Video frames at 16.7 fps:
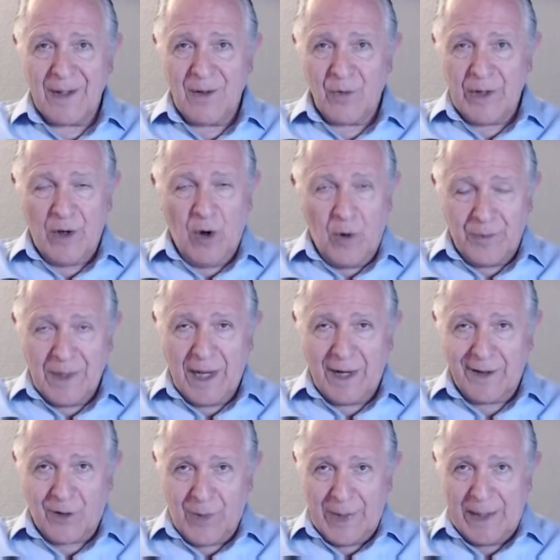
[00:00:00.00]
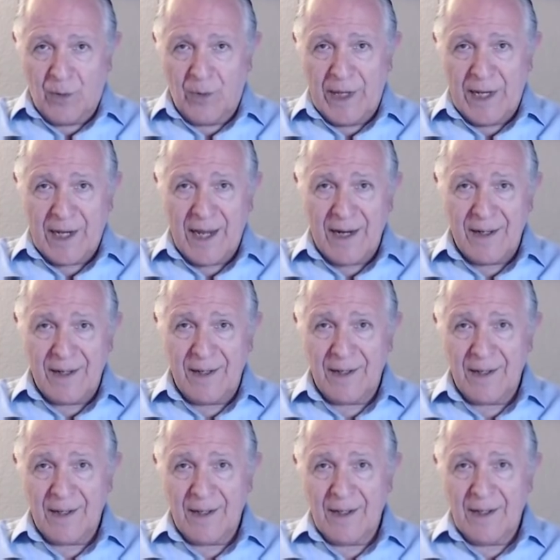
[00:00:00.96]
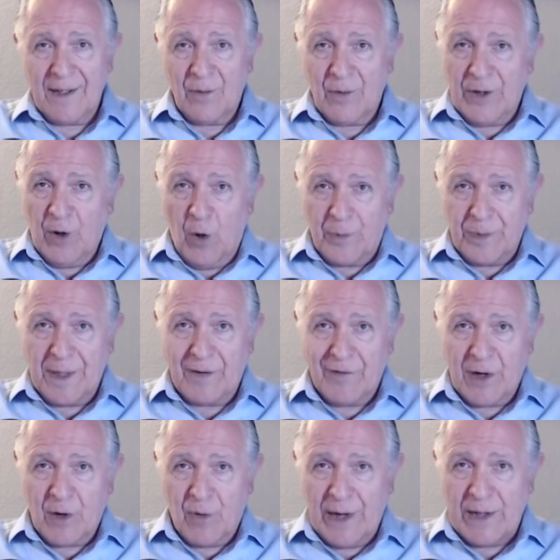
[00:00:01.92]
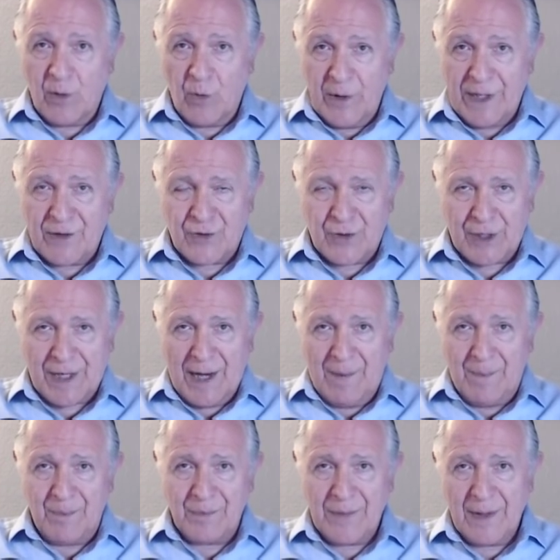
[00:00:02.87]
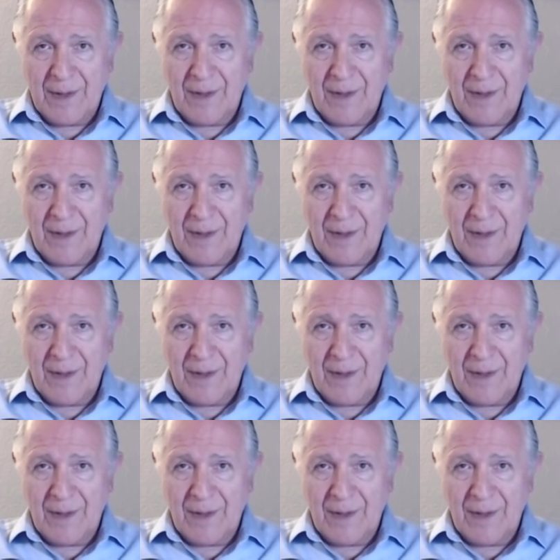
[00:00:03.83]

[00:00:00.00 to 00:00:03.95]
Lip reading: We hope you had a great weekend. We hope you have a great week to come.